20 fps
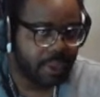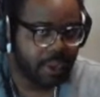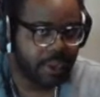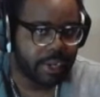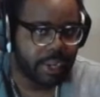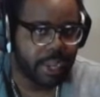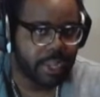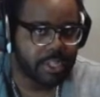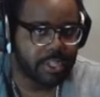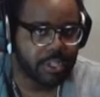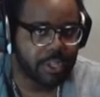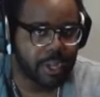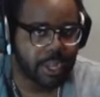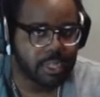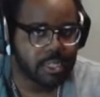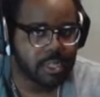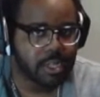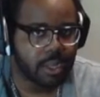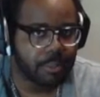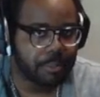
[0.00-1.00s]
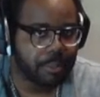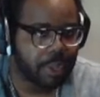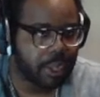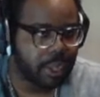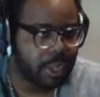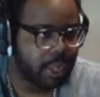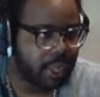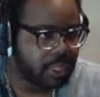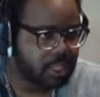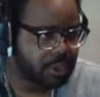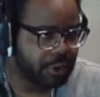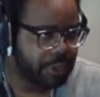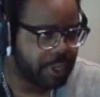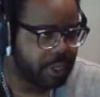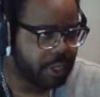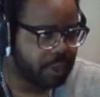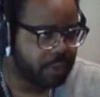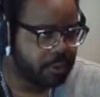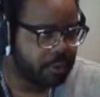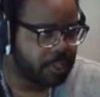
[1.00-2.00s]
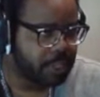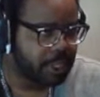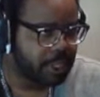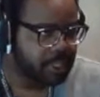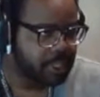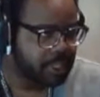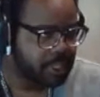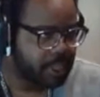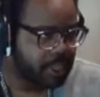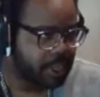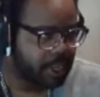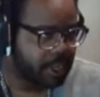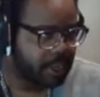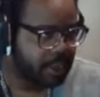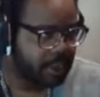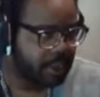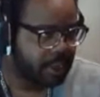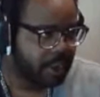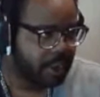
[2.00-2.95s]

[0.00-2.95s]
And yeah, so next up, so I did lose Dixie,